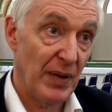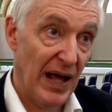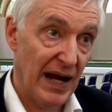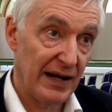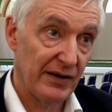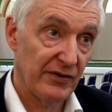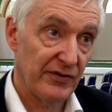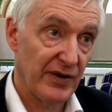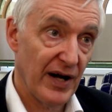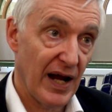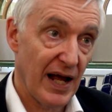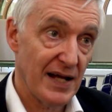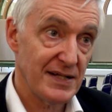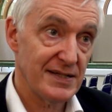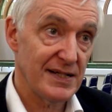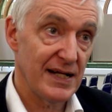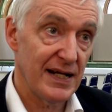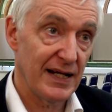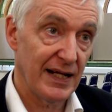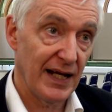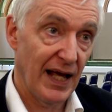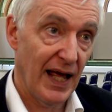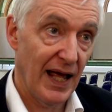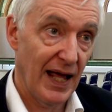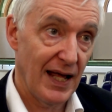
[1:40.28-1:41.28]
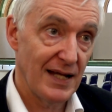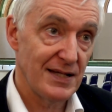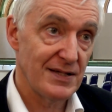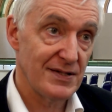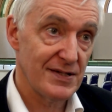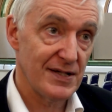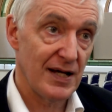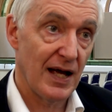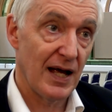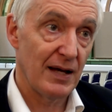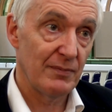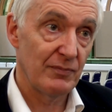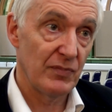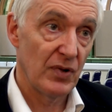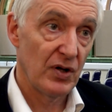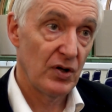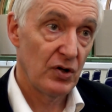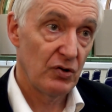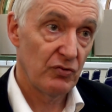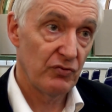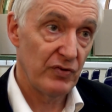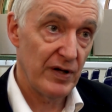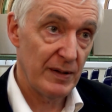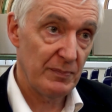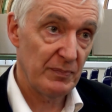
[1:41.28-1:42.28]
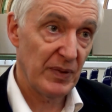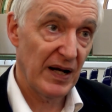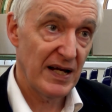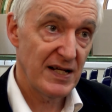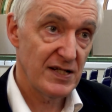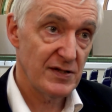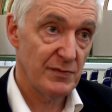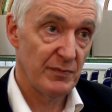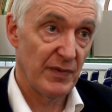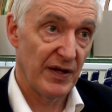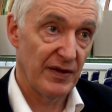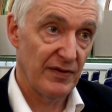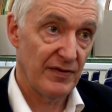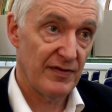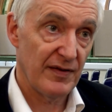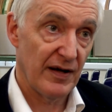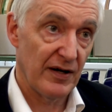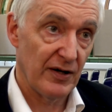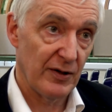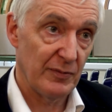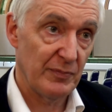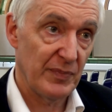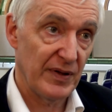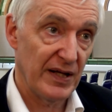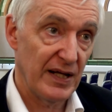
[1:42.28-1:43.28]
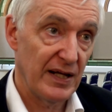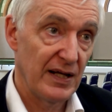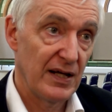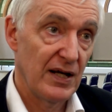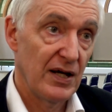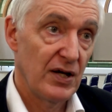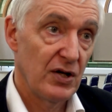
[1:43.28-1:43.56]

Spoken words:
pancreatic enzyme replacement therapy,